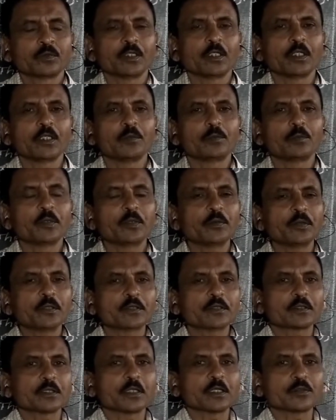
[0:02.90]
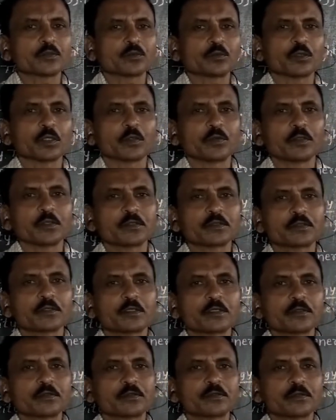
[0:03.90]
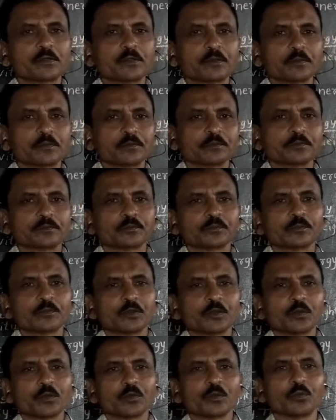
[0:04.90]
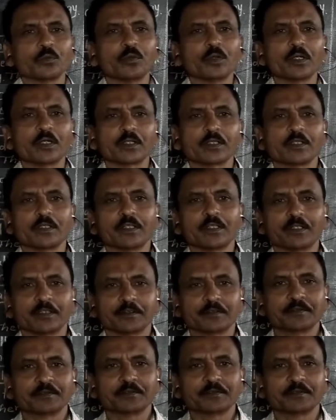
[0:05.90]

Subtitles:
In previous class we have discussed work done,